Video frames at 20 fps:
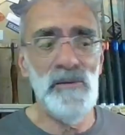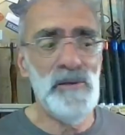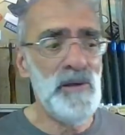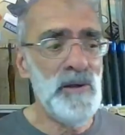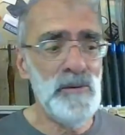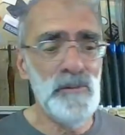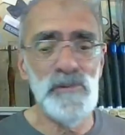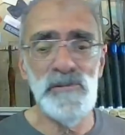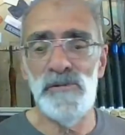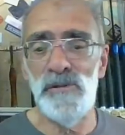The
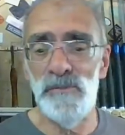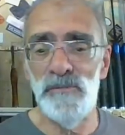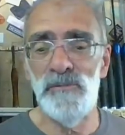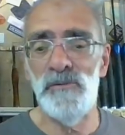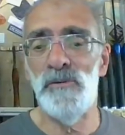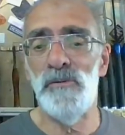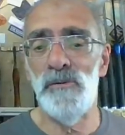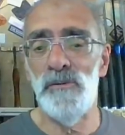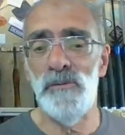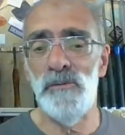hours I've
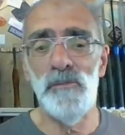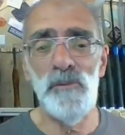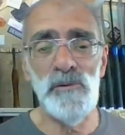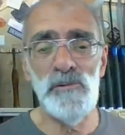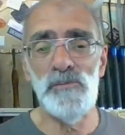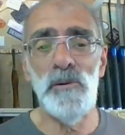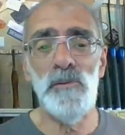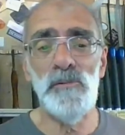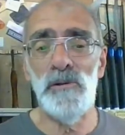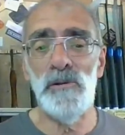turned are
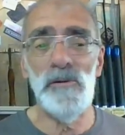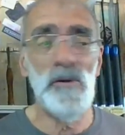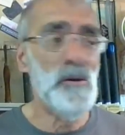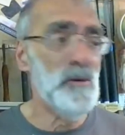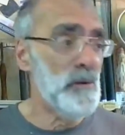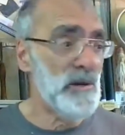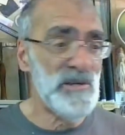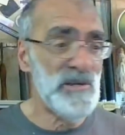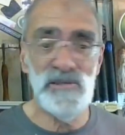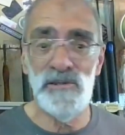most probably a
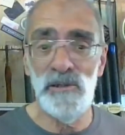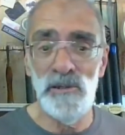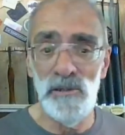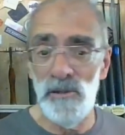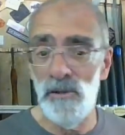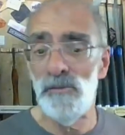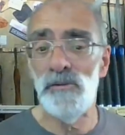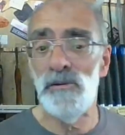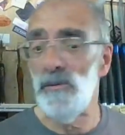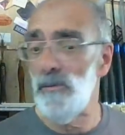lot less than a
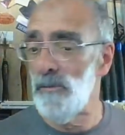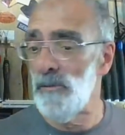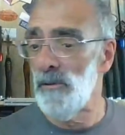lot of you